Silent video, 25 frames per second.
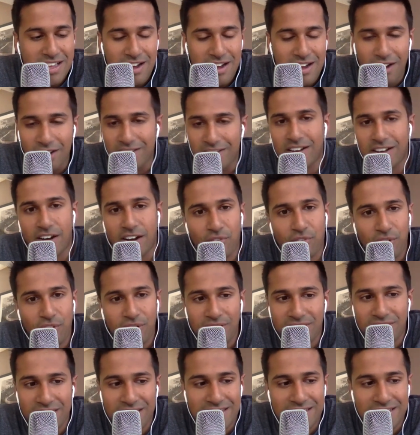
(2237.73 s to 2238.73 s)

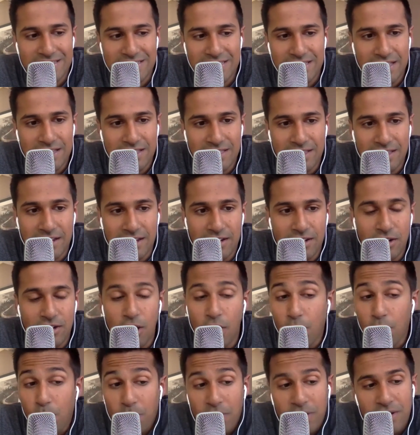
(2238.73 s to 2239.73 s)
uncovering things that
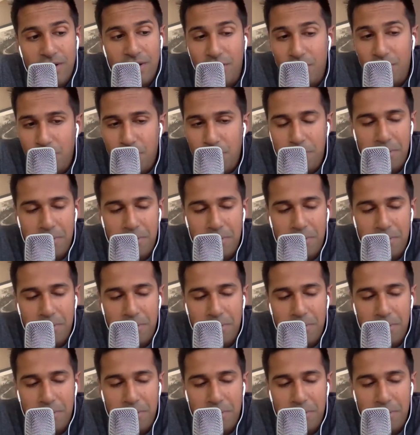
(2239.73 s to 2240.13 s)
no one knew.